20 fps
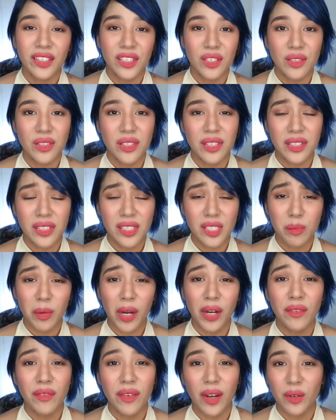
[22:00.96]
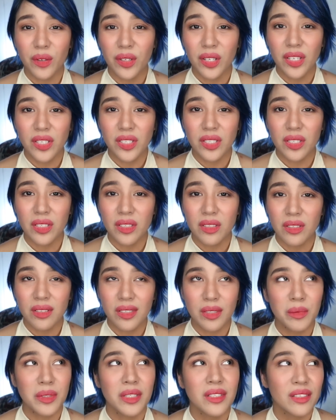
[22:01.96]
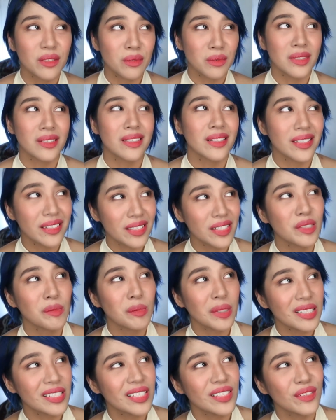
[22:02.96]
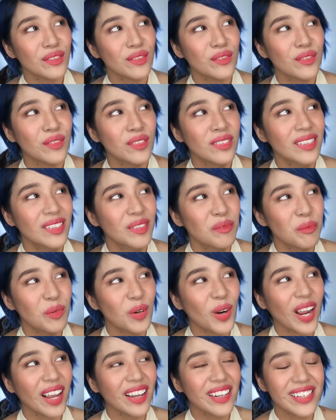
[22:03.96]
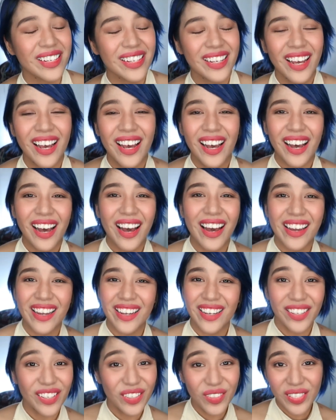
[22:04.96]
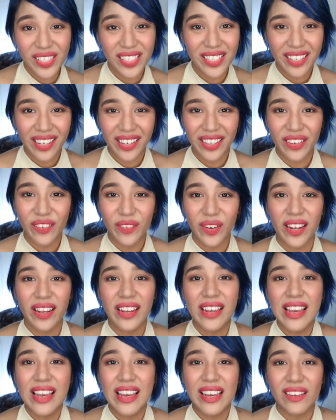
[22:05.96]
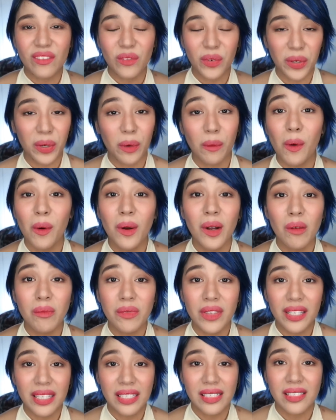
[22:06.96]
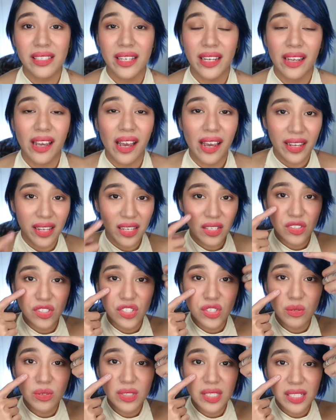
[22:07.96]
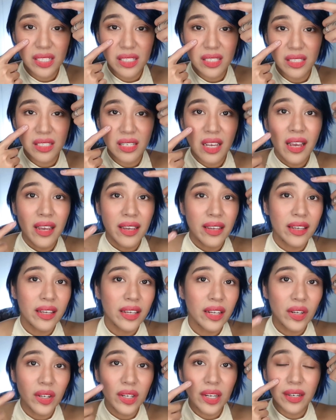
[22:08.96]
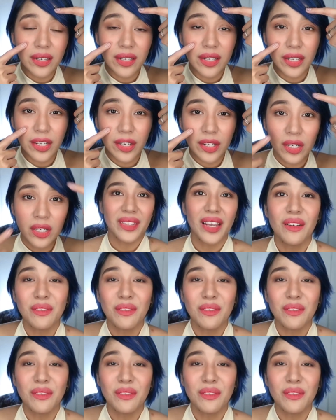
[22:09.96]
I used an expired foundation just because it was an expensive brand. I used it anyway, and when I woke up the next day, I had two zits here and here.